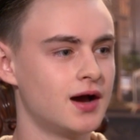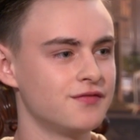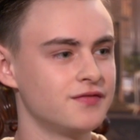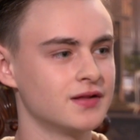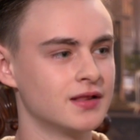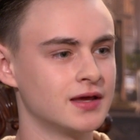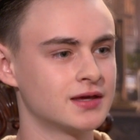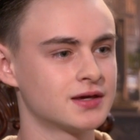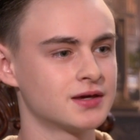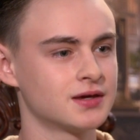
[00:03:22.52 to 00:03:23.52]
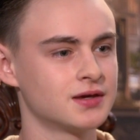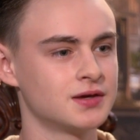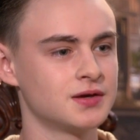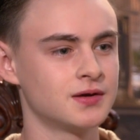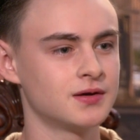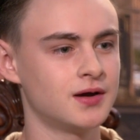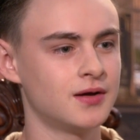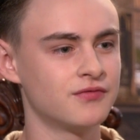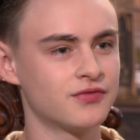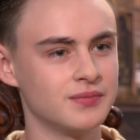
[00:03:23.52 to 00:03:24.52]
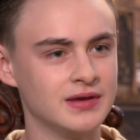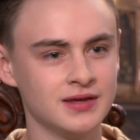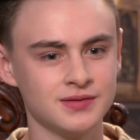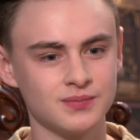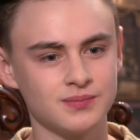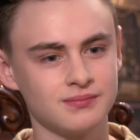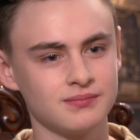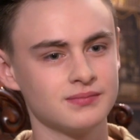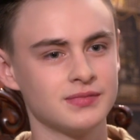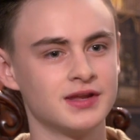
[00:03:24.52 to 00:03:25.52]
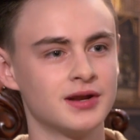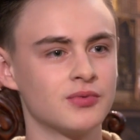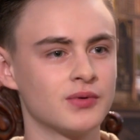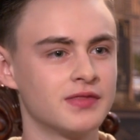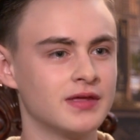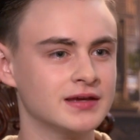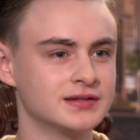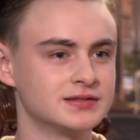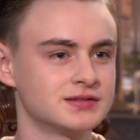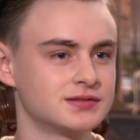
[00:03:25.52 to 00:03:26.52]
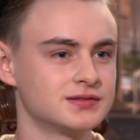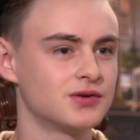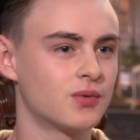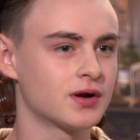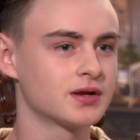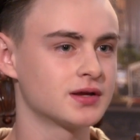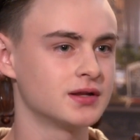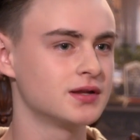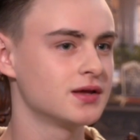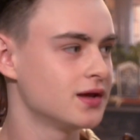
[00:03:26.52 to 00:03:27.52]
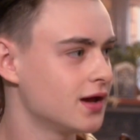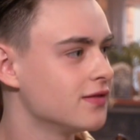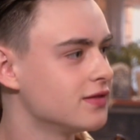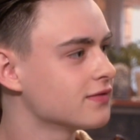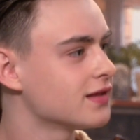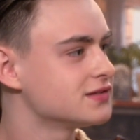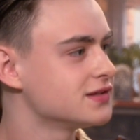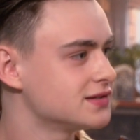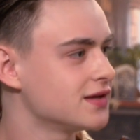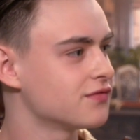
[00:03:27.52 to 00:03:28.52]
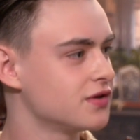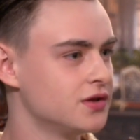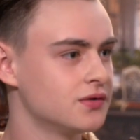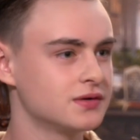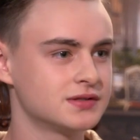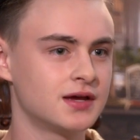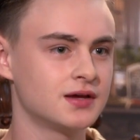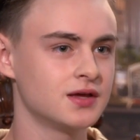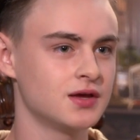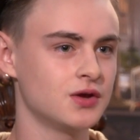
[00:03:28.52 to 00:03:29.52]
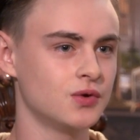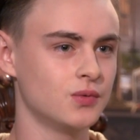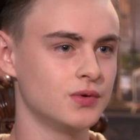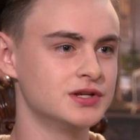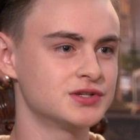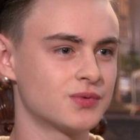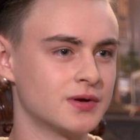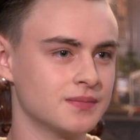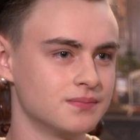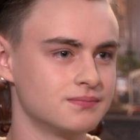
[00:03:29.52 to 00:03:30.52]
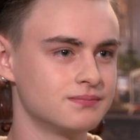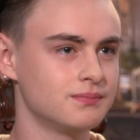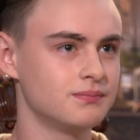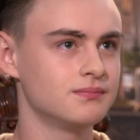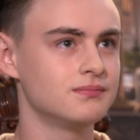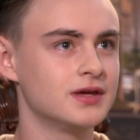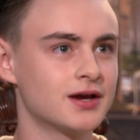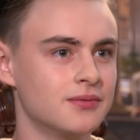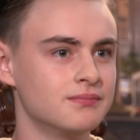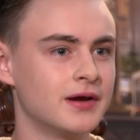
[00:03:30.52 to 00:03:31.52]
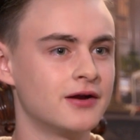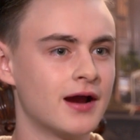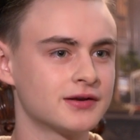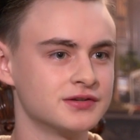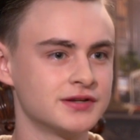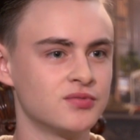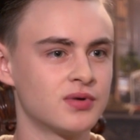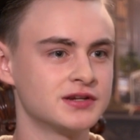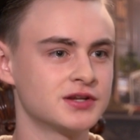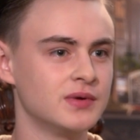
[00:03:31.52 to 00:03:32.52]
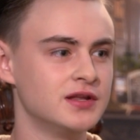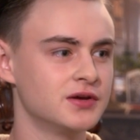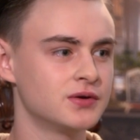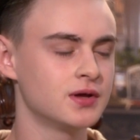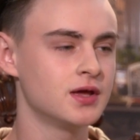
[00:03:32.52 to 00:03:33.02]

I feel like for me, the number one thing is the work, and I think that's the same for you, is that we just want to become better actors every project we do.